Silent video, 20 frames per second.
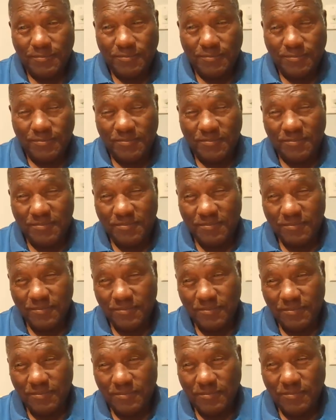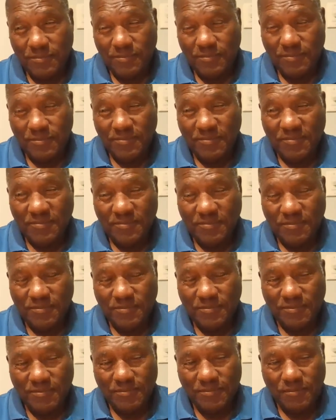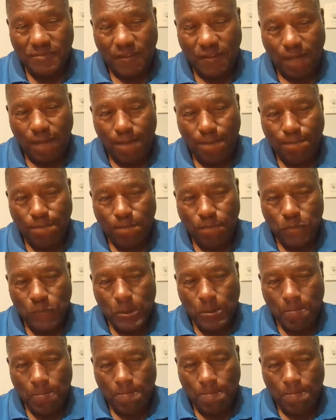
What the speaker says: The white water was cool, but ours